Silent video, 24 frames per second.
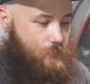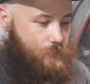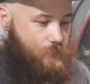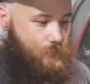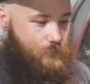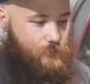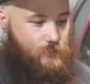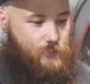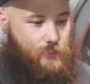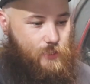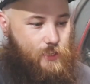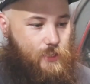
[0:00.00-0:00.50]

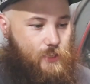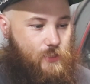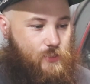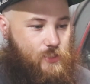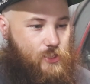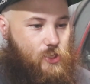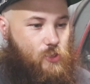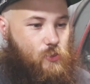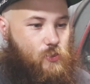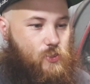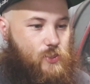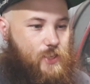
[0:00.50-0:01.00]
This
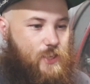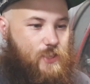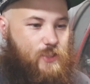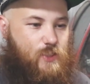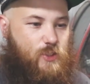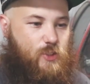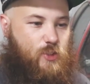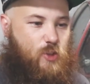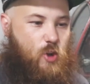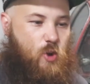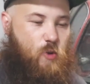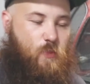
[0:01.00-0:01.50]
ECU just has
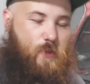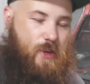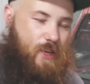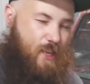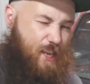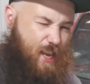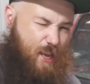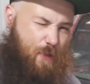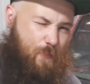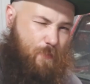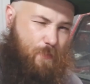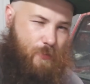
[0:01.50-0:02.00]
so many
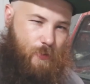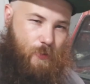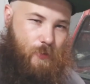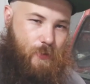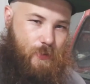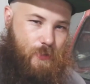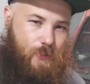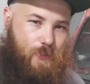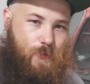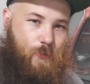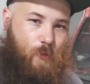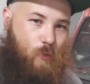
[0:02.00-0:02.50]

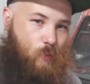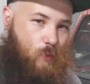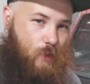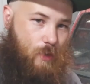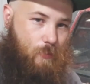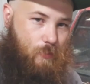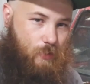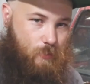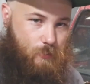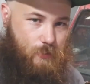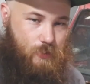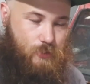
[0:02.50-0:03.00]
capabilities for what
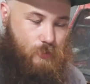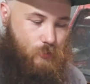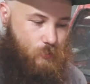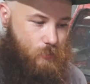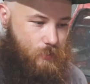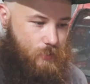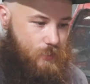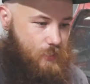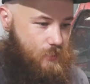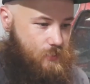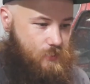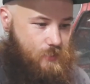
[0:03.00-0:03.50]
I'm going to be
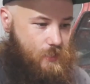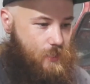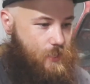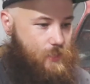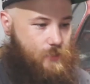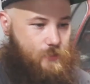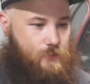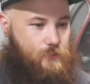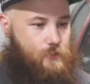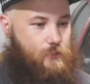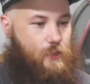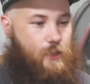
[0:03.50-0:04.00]
doing, and
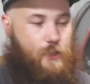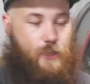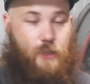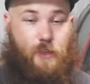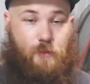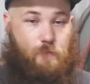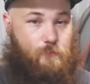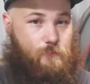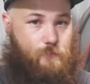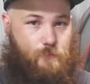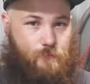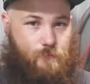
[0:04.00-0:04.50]
again,